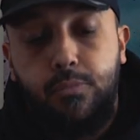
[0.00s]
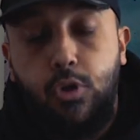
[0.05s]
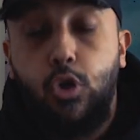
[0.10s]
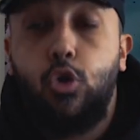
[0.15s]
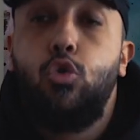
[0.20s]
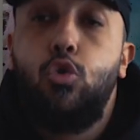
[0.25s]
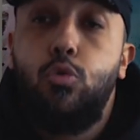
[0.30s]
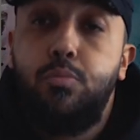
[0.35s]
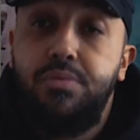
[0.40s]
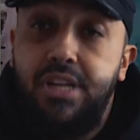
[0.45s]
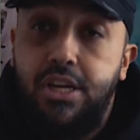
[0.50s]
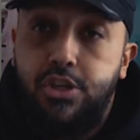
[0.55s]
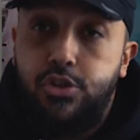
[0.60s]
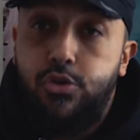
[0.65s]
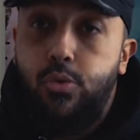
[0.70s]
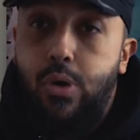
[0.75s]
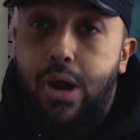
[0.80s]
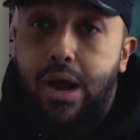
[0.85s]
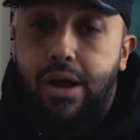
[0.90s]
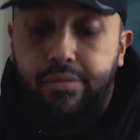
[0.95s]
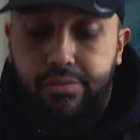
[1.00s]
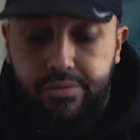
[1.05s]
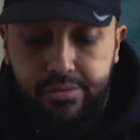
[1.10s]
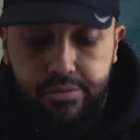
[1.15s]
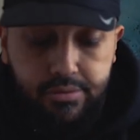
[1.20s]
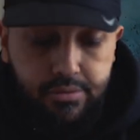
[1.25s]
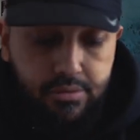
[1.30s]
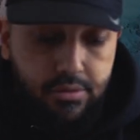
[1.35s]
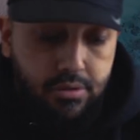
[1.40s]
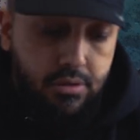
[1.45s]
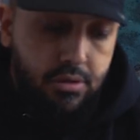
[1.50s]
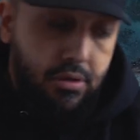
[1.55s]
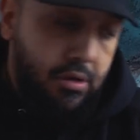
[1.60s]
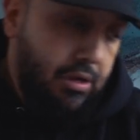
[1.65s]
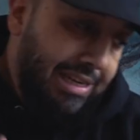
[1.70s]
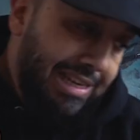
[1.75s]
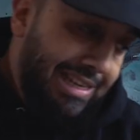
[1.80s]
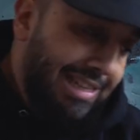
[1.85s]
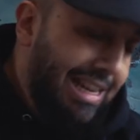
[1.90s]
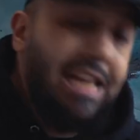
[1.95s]
groups that you have.
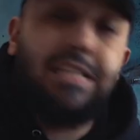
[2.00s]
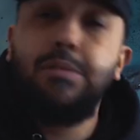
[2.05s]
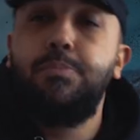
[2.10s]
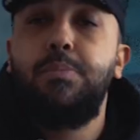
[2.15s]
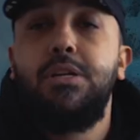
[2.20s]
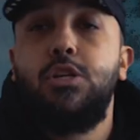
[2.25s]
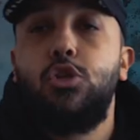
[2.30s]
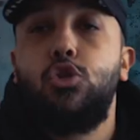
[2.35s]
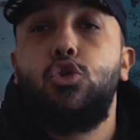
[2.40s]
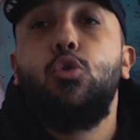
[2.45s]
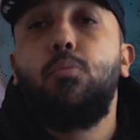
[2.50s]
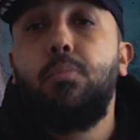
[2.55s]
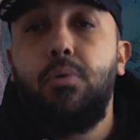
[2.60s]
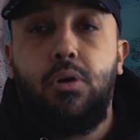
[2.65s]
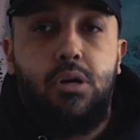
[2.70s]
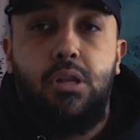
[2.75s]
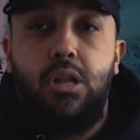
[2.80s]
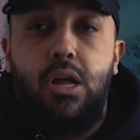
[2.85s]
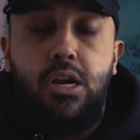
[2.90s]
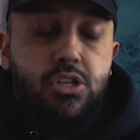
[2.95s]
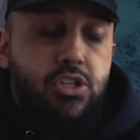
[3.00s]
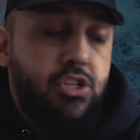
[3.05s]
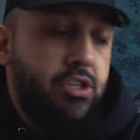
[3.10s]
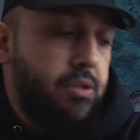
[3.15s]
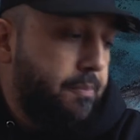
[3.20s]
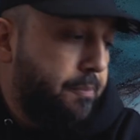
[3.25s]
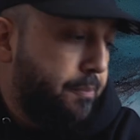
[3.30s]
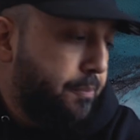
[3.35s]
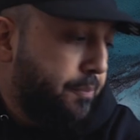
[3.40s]
That's been super clutch.